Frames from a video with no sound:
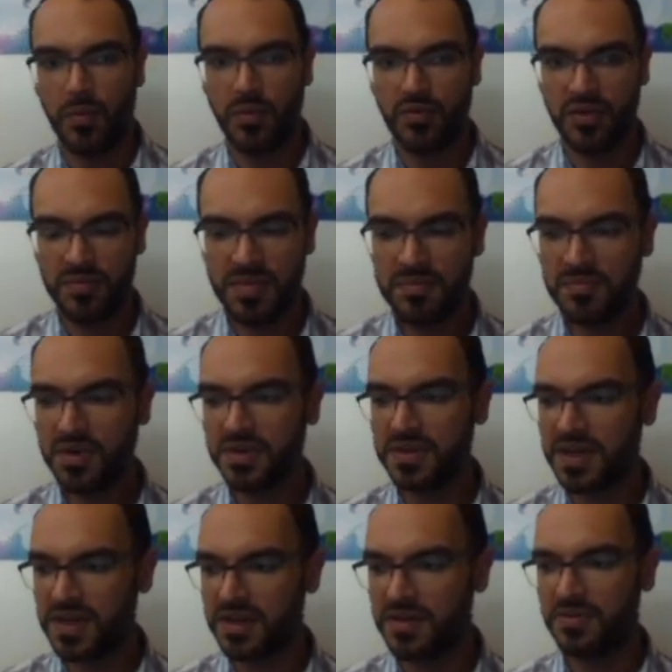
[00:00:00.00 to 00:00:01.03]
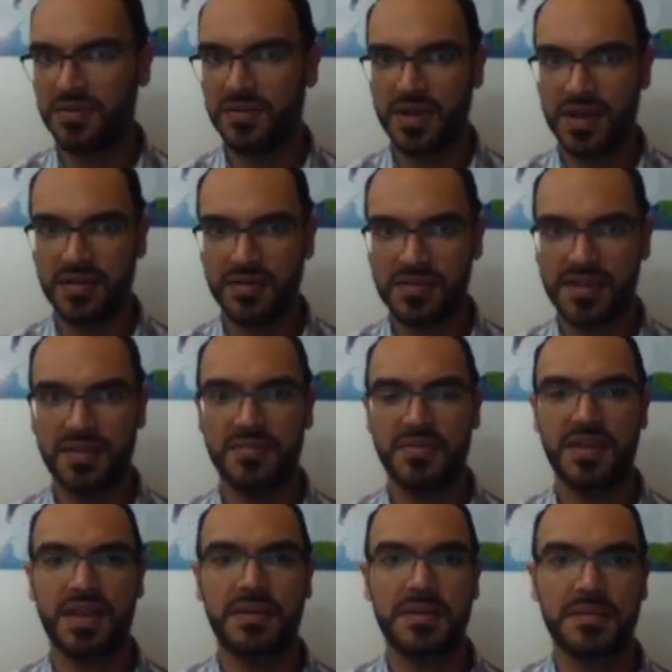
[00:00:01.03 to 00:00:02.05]
remember now
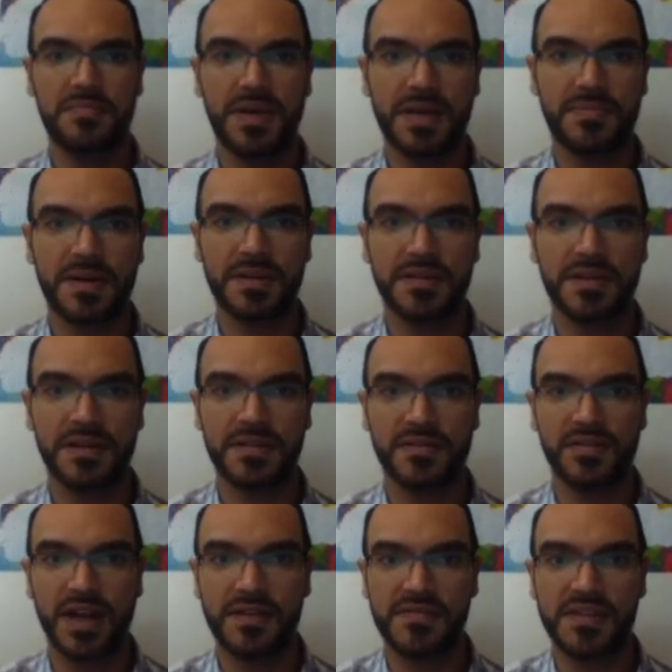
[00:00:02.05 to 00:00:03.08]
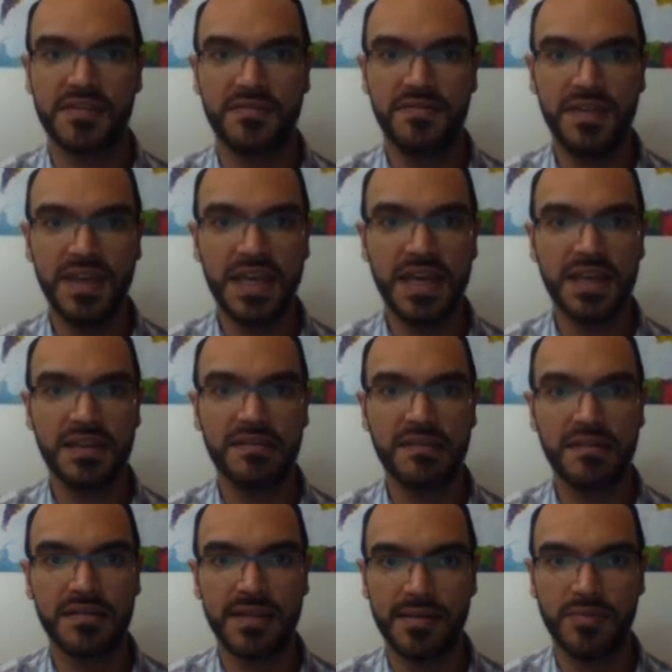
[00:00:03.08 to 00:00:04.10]
something about bipartite graphs. V and
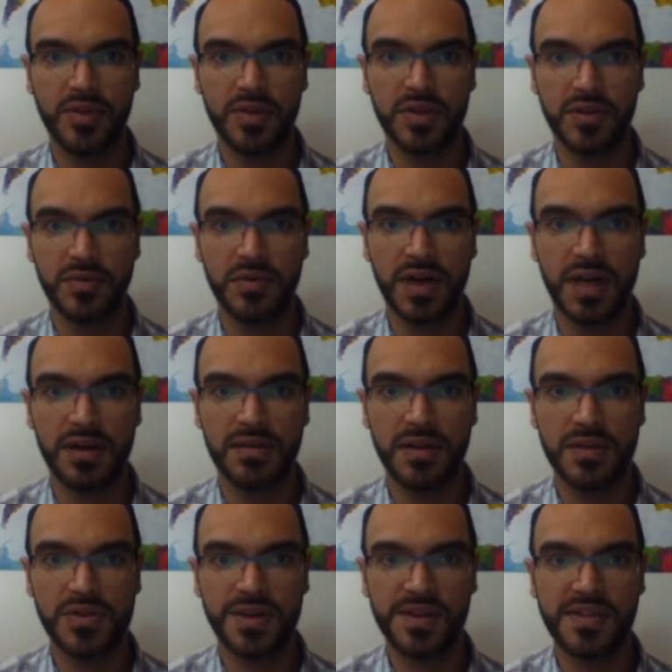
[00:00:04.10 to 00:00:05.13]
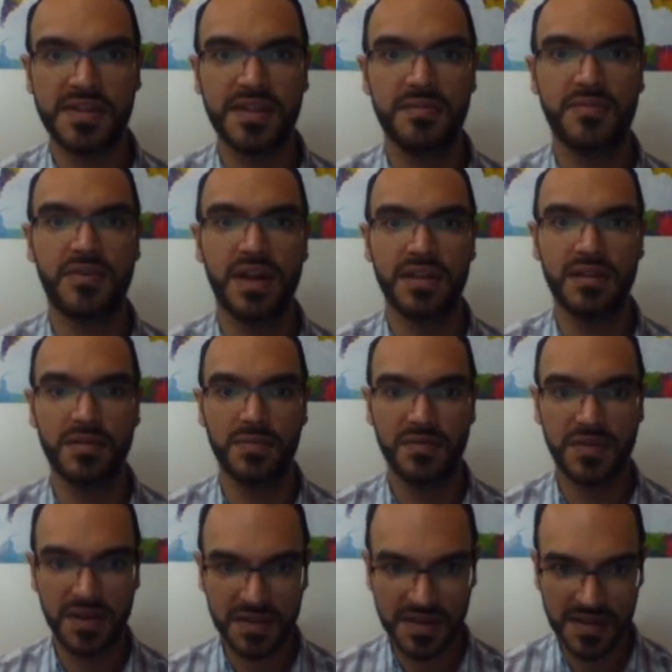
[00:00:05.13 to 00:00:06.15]
W are not just some random
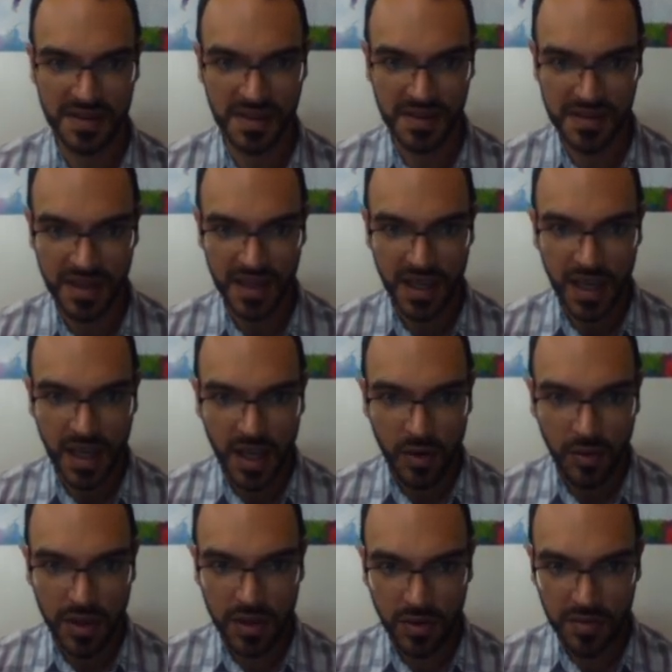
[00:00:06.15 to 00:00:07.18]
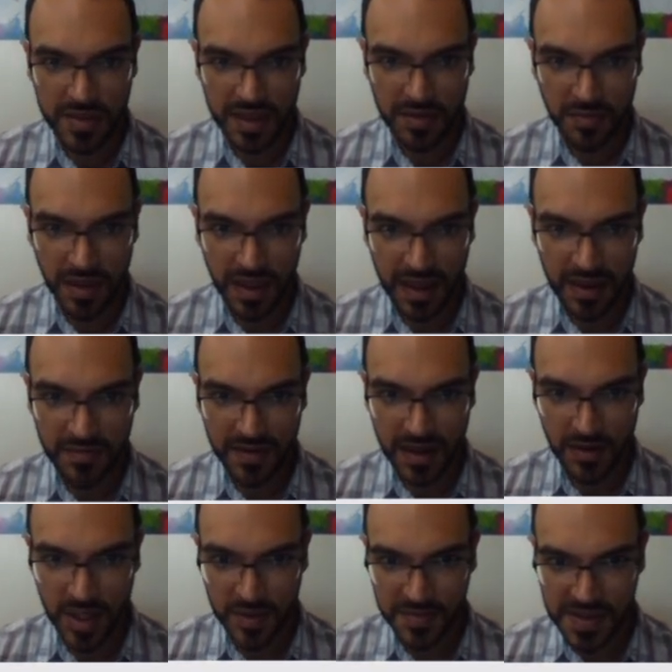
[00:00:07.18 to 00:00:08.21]
vertices. We know that we have
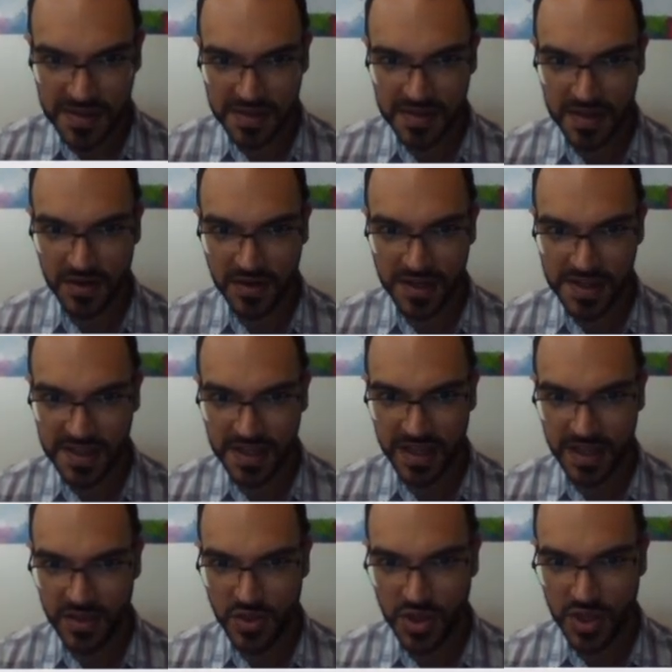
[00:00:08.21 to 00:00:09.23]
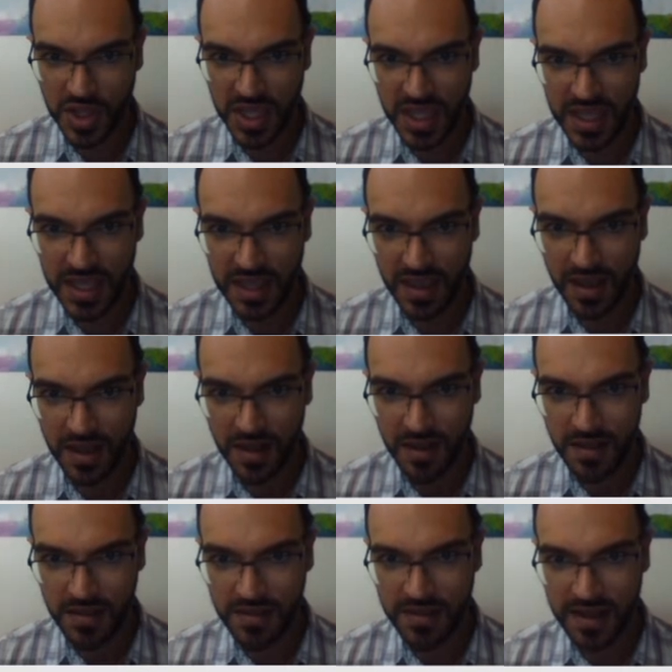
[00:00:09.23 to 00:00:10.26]
our mysterious edge E
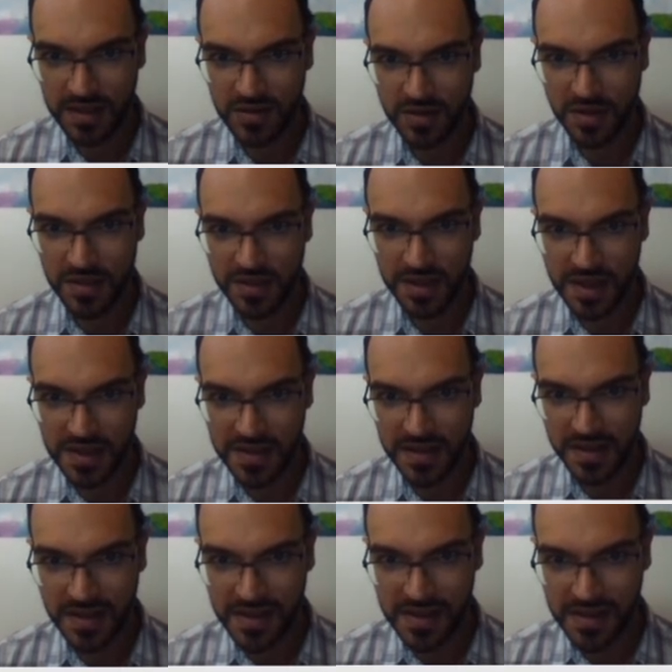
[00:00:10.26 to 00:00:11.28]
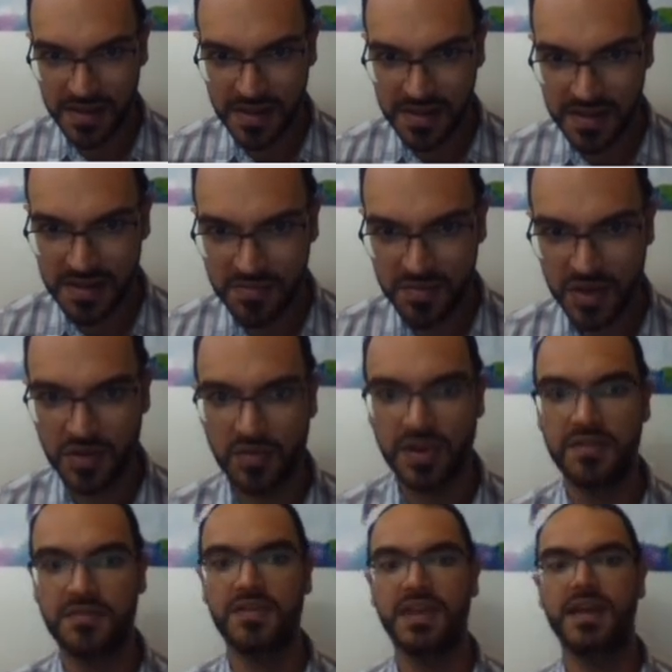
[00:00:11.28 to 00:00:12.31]
that nonetheless exists
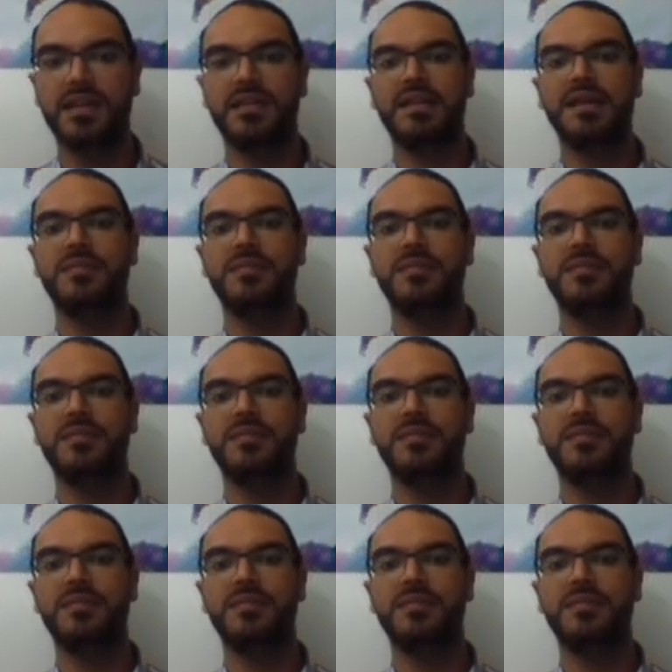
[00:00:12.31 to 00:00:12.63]
between V and